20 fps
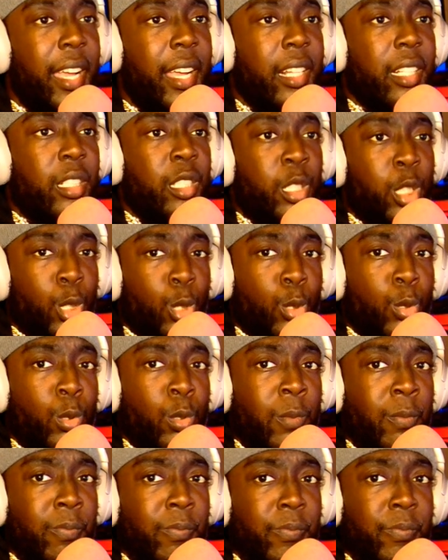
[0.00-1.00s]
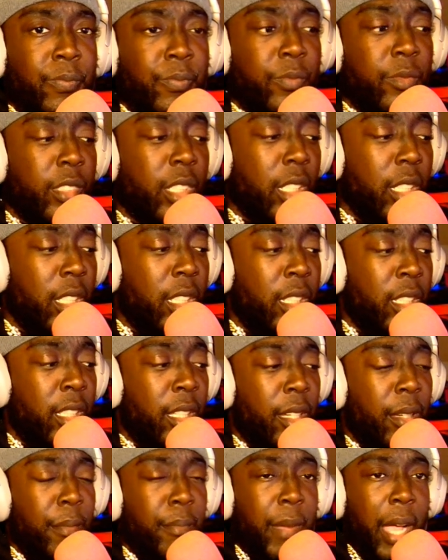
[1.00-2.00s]
Two,
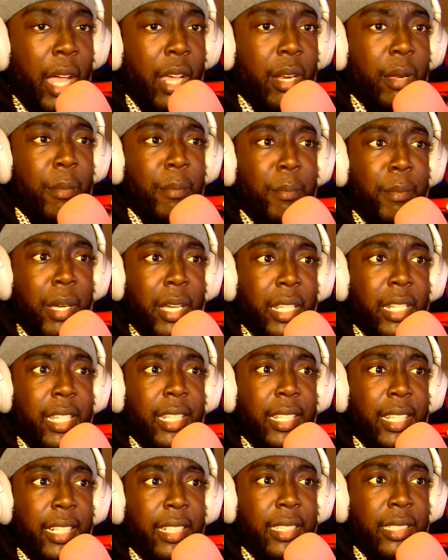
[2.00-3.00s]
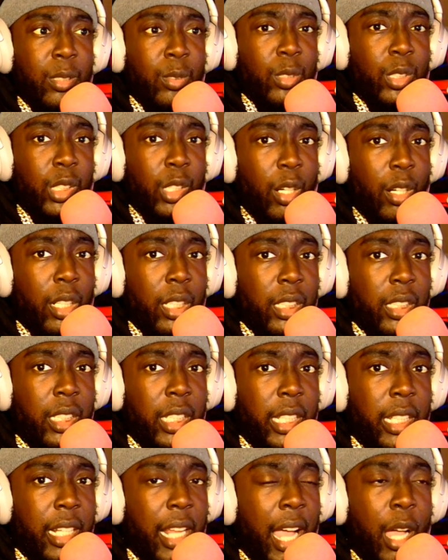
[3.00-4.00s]
the amount of money that this was charged
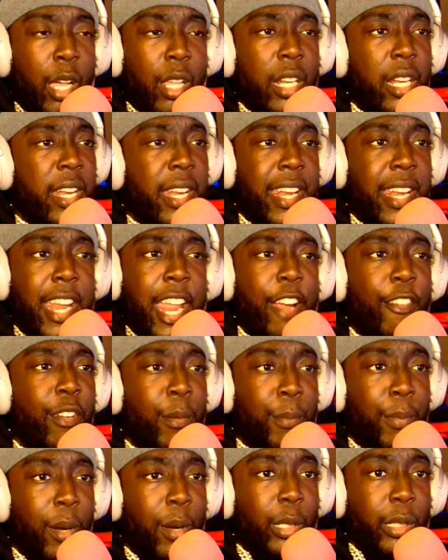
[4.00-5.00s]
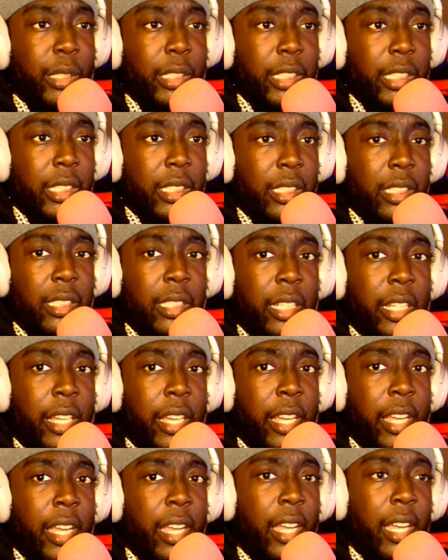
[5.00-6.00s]
at, I would have never bought this
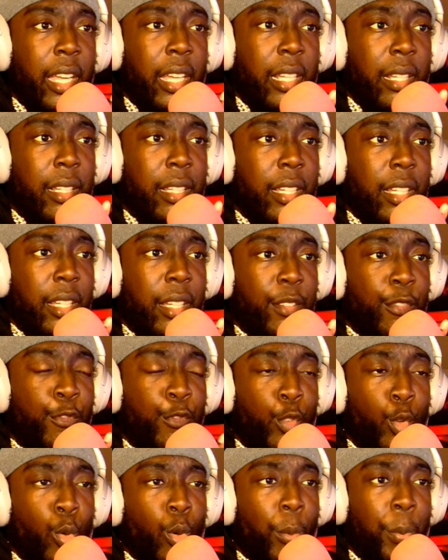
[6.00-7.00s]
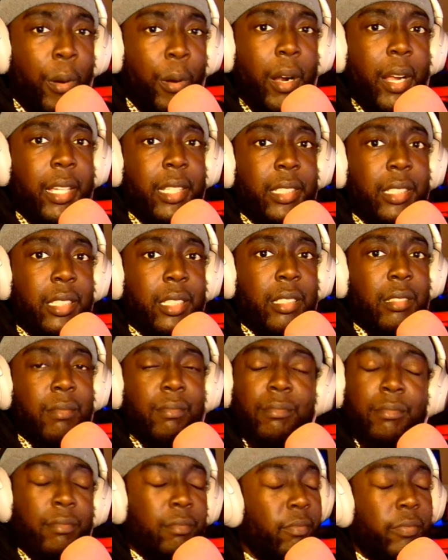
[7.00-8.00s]
full price.
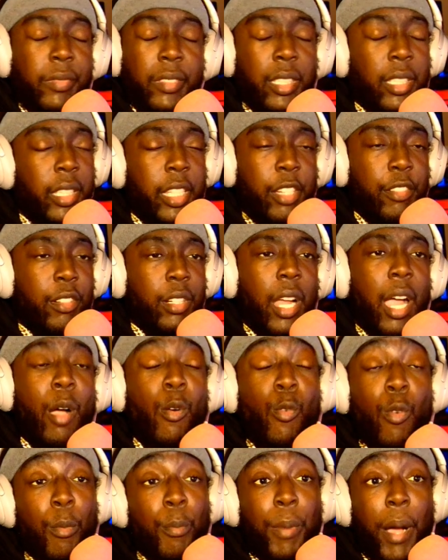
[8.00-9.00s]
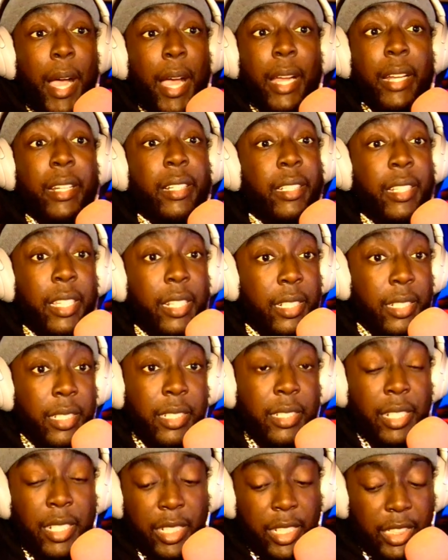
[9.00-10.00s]
Never. I won't buy it. None of,
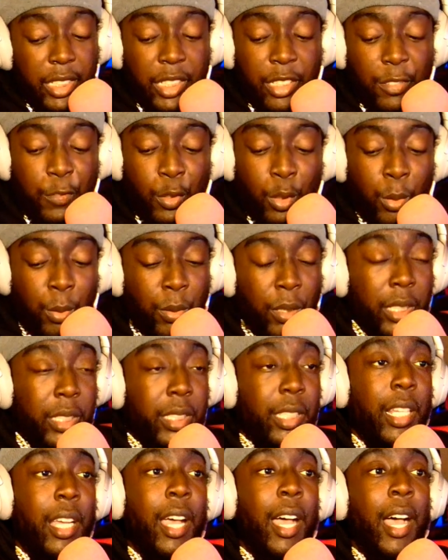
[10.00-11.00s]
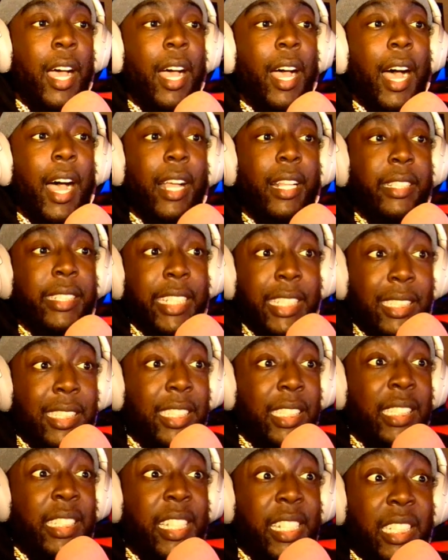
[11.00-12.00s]
none of that shit full price. This is
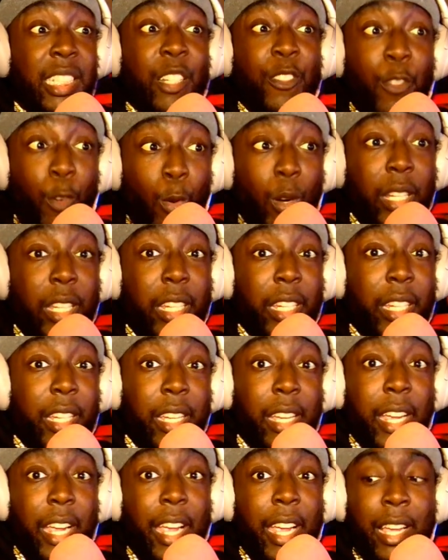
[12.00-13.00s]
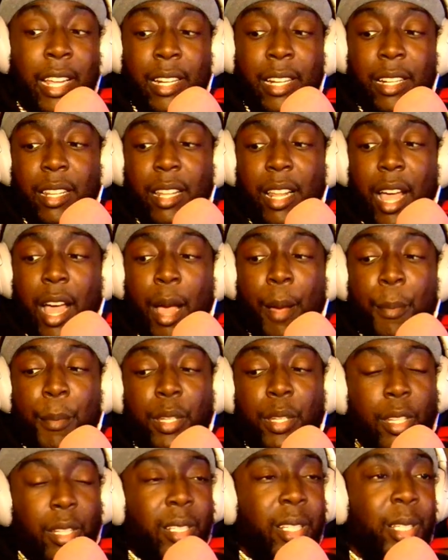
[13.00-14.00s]
64 gig, and I'm a
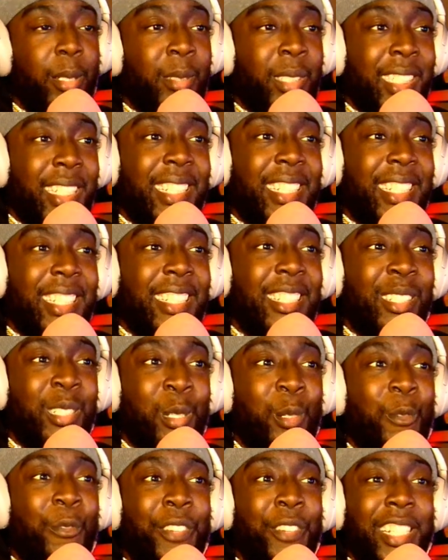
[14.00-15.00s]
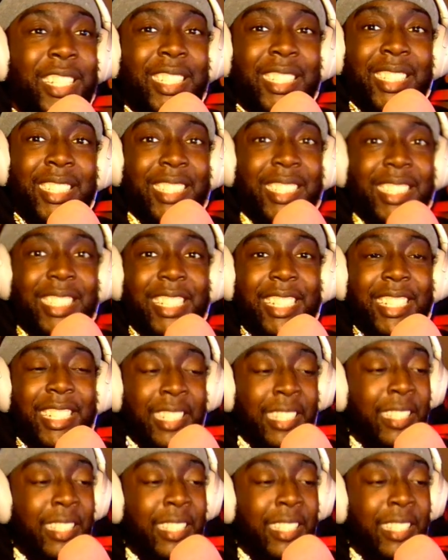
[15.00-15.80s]
little upset that the 256 gig